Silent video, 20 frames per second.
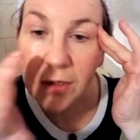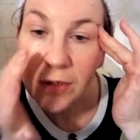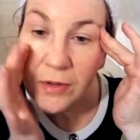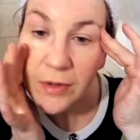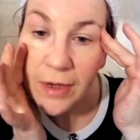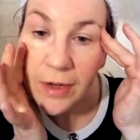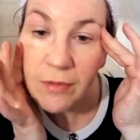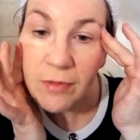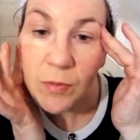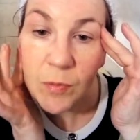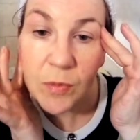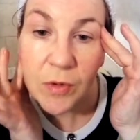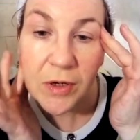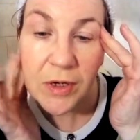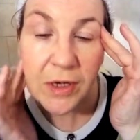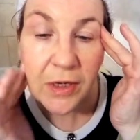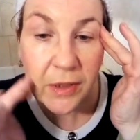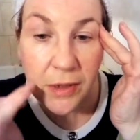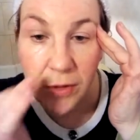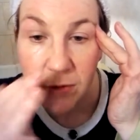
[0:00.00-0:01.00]
I'll carry on
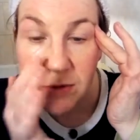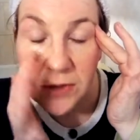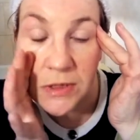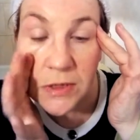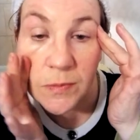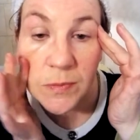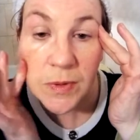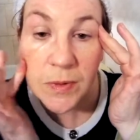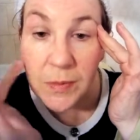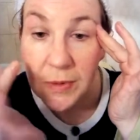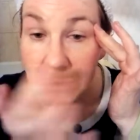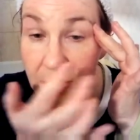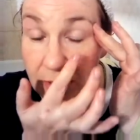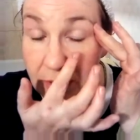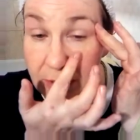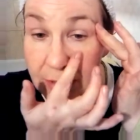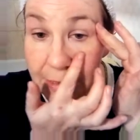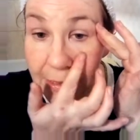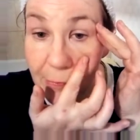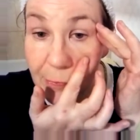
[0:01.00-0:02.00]
working those in a minute
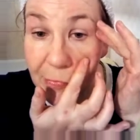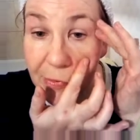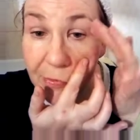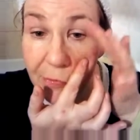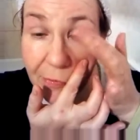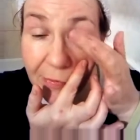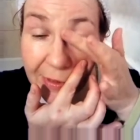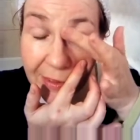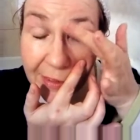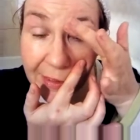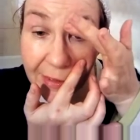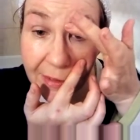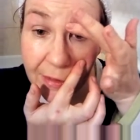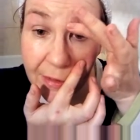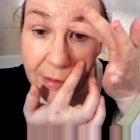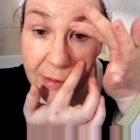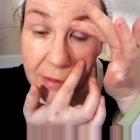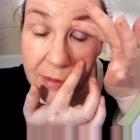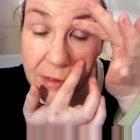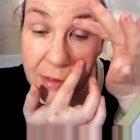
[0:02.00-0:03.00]
because that one really
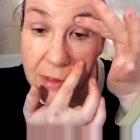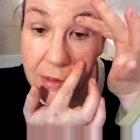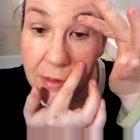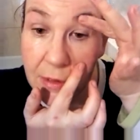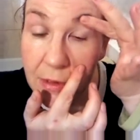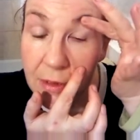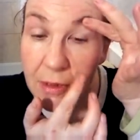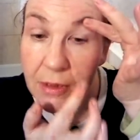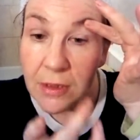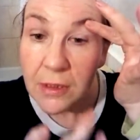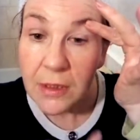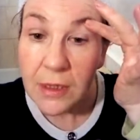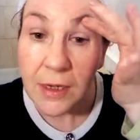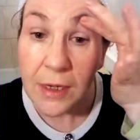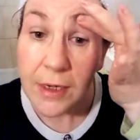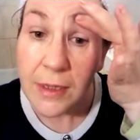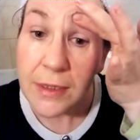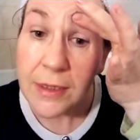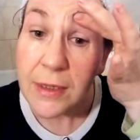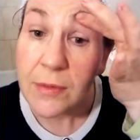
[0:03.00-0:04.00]
hurts.
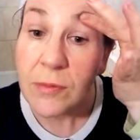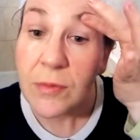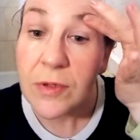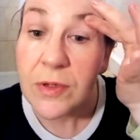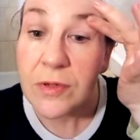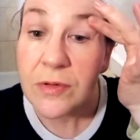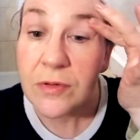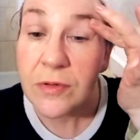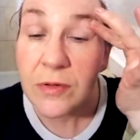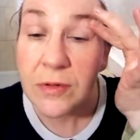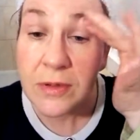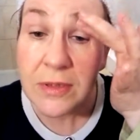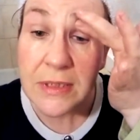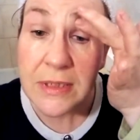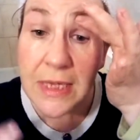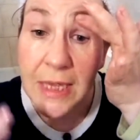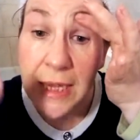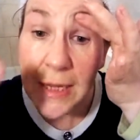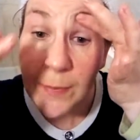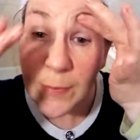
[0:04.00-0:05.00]
And then we're just doing the
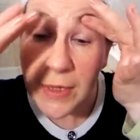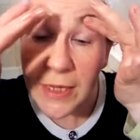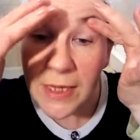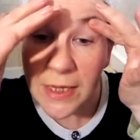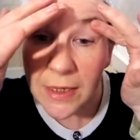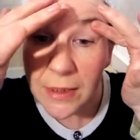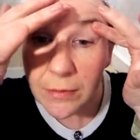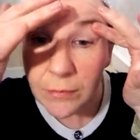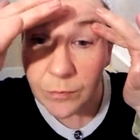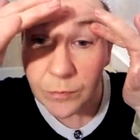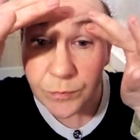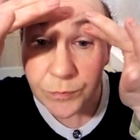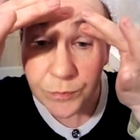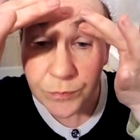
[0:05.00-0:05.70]
same here.